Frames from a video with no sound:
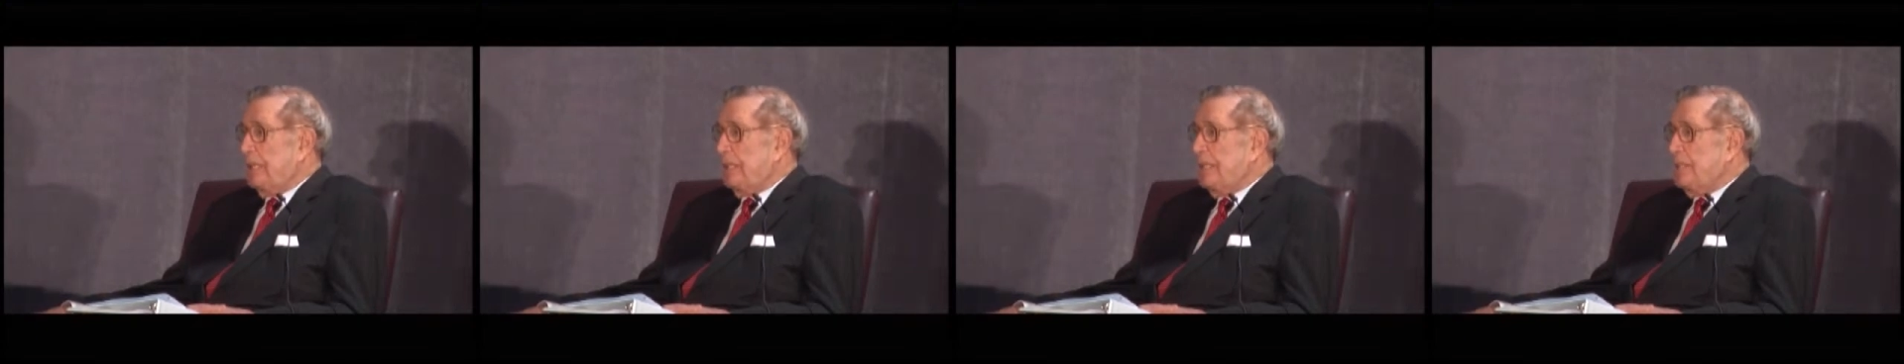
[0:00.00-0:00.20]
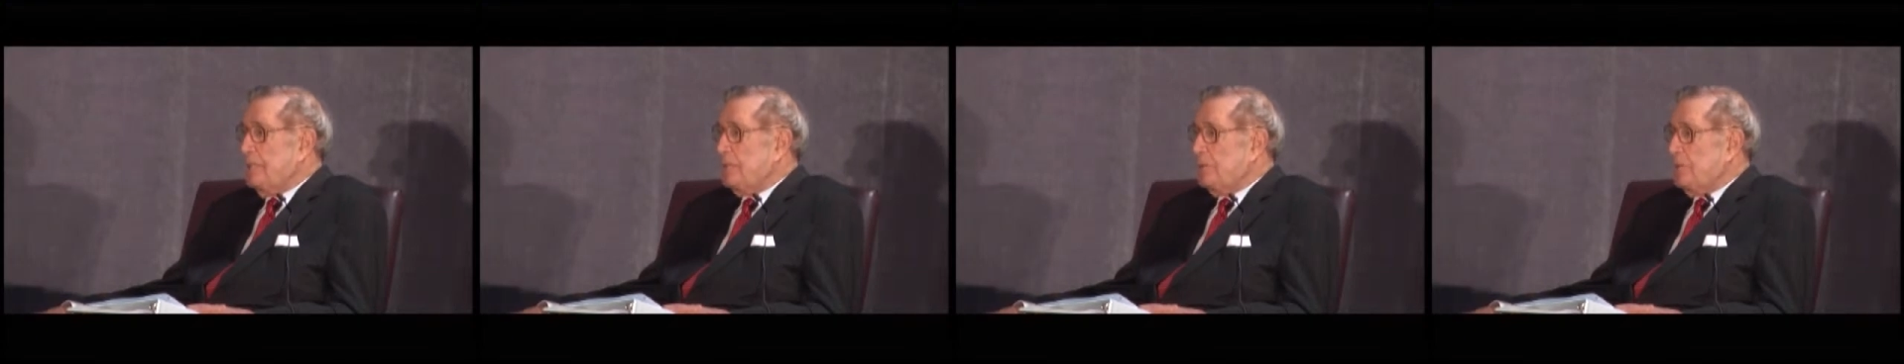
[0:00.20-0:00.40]

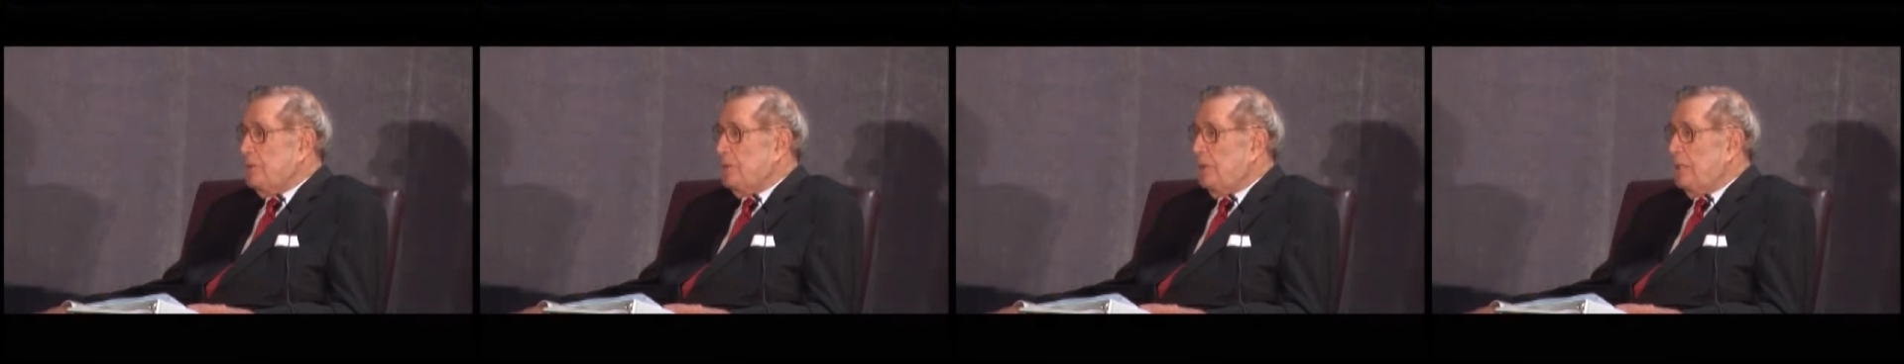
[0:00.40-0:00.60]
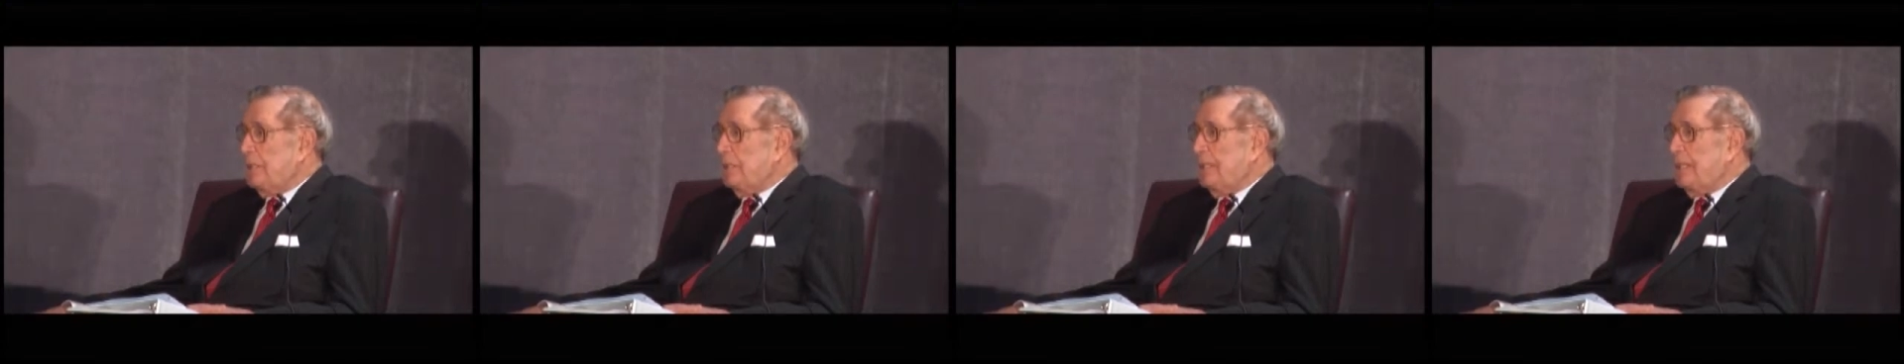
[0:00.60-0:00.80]
least
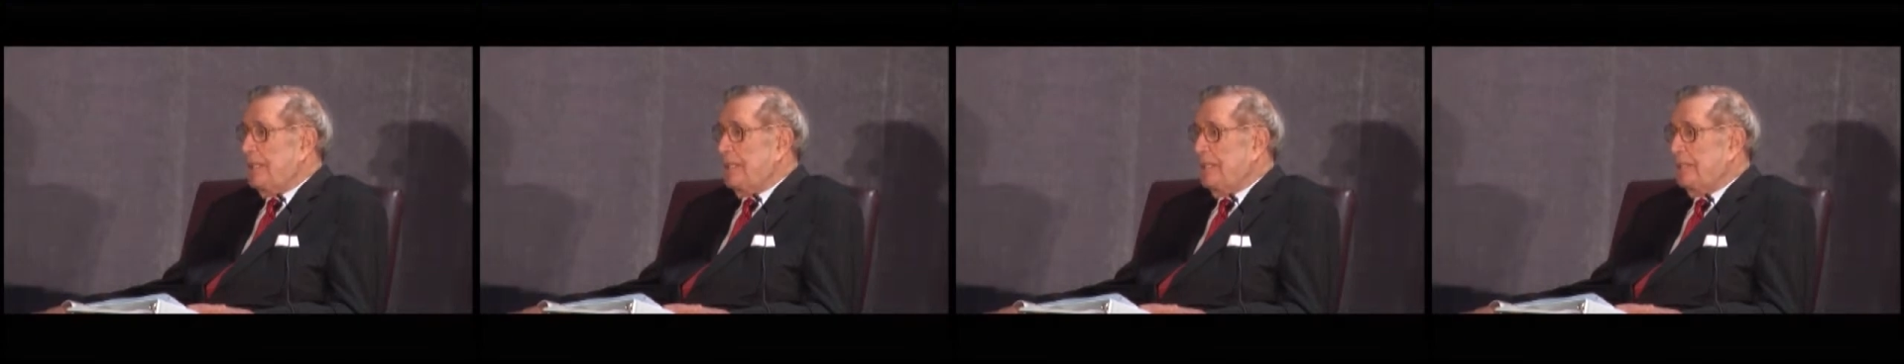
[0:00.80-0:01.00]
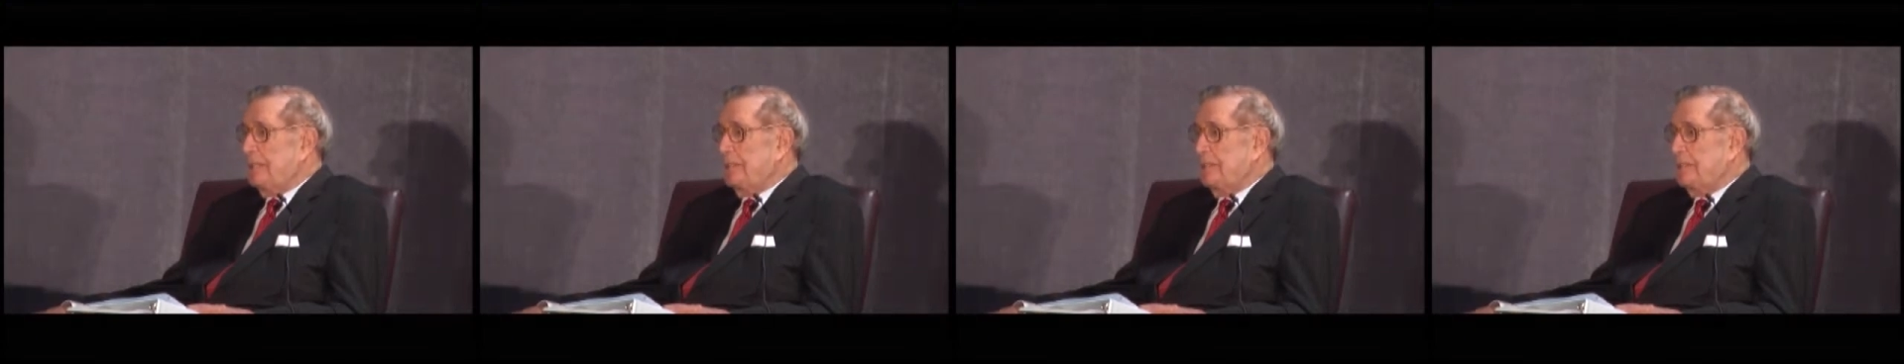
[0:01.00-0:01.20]
one
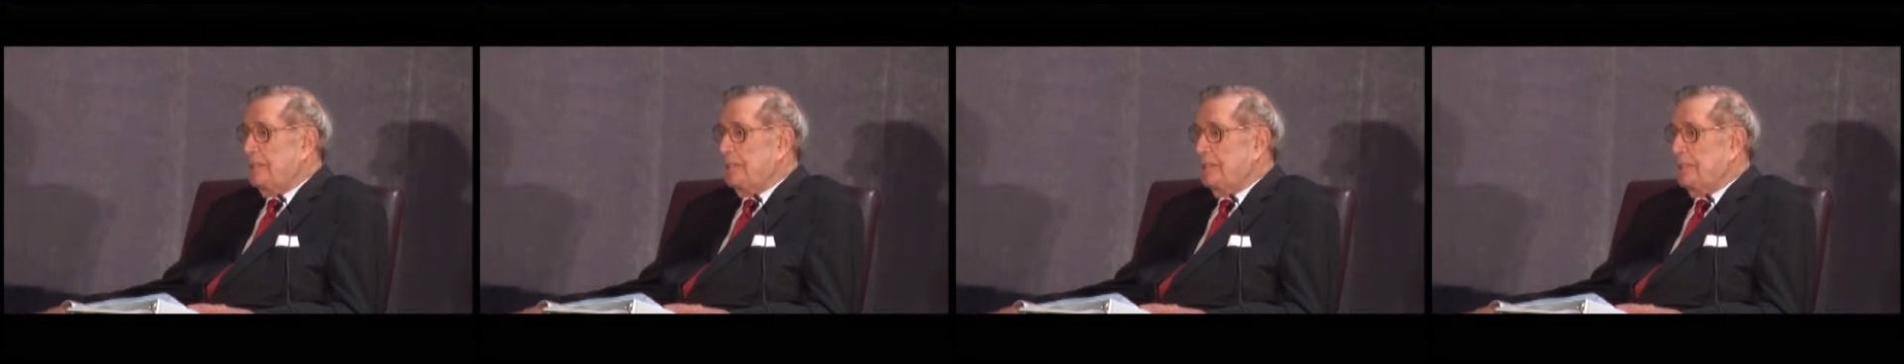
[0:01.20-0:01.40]
case